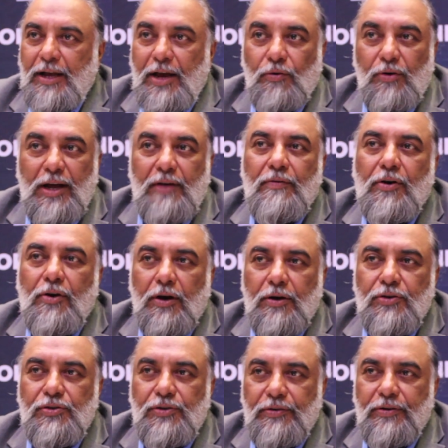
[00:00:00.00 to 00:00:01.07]
I don't have a
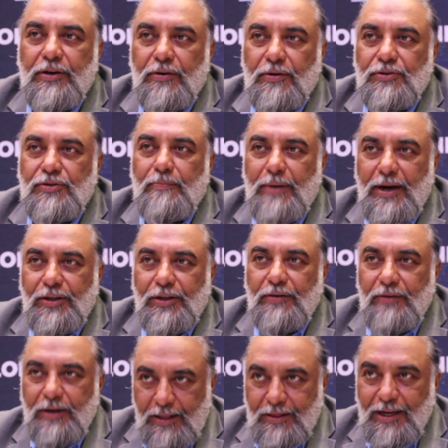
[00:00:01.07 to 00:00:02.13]
college degree also, by the
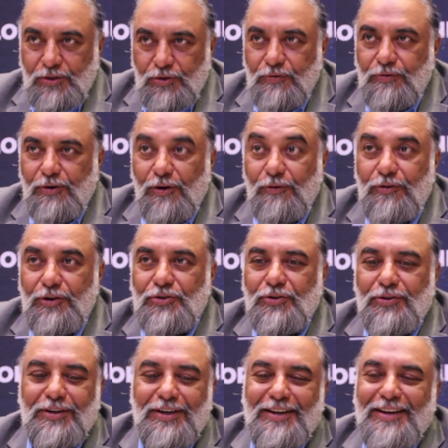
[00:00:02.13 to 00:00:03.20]
way, and that's official.